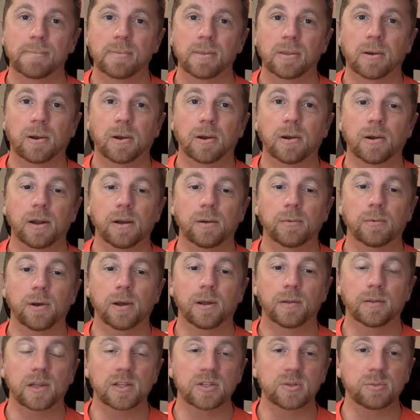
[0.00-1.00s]
All right,
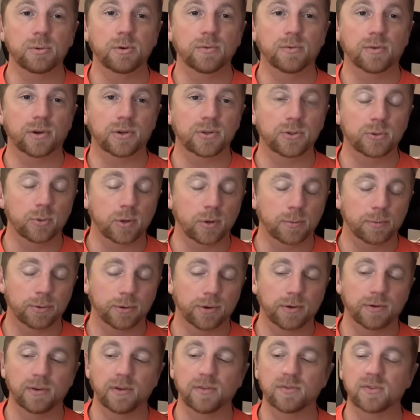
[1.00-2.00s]
well, let's move on to our
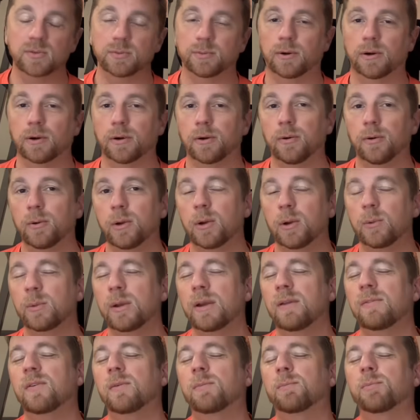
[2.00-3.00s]
preview of tomorrow, and we
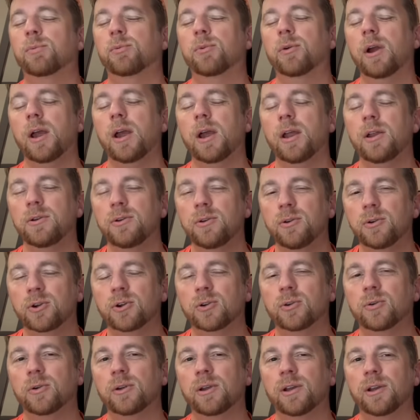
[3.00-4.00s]
have a brand new
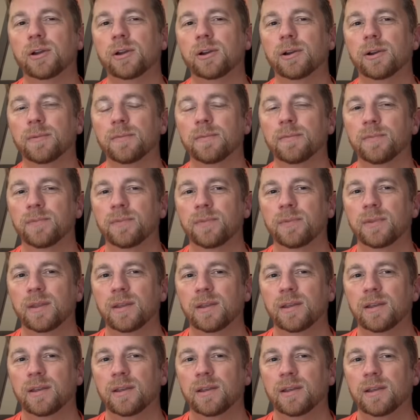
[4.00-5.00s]
creator,
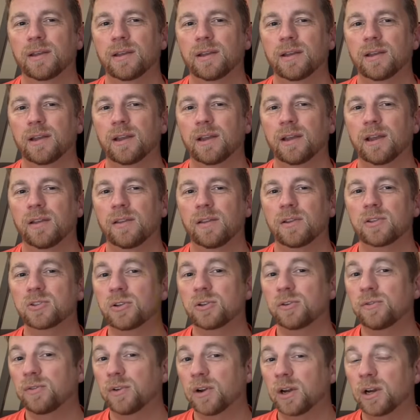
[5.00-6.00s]
And this
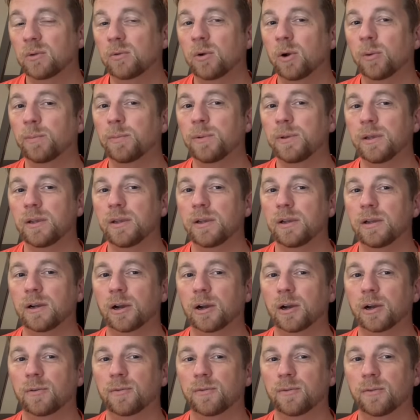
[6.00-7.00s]
could very well be
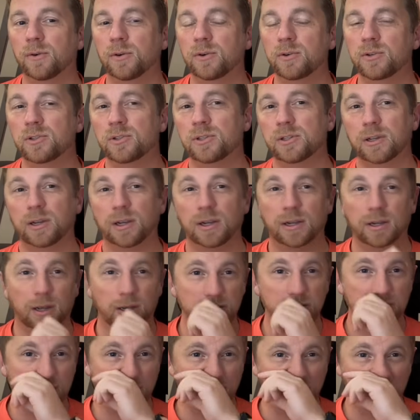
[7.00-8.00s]
our first
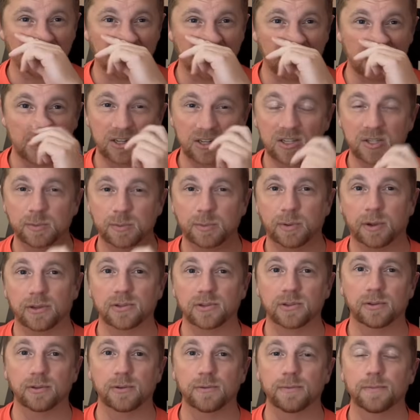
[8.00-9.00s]
custom connections
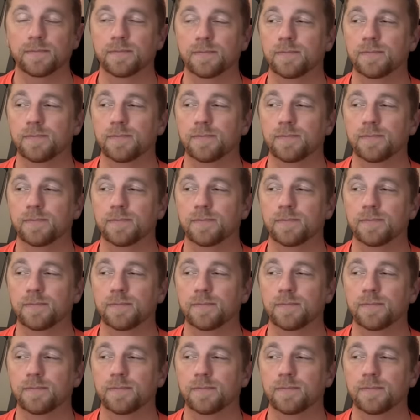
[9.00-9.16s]
puzzle